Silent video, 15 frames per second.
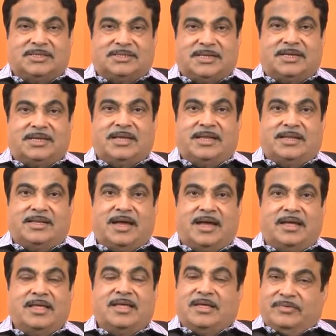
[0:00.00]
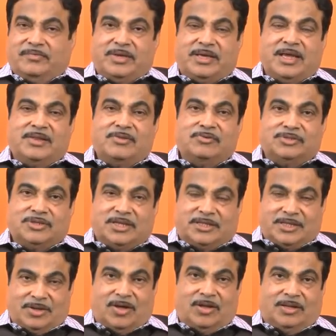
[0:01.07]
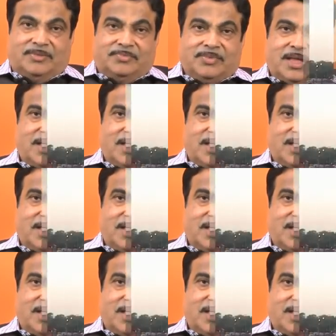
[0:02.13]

the city area, we can use ethanol.